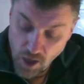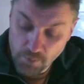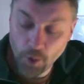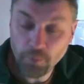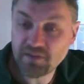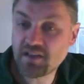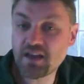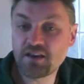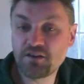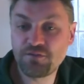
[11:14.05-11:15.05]
Bobby's
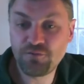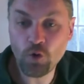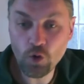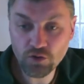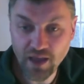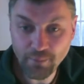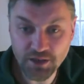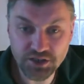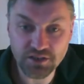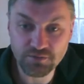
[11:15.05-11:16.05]
taken 4 damage
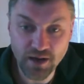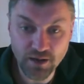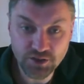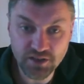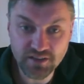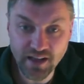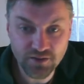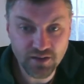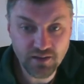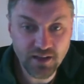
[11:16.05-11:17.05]
this round. She's down
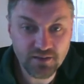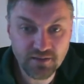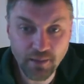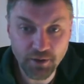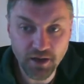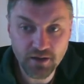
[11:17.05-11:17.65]
to 10 stamina.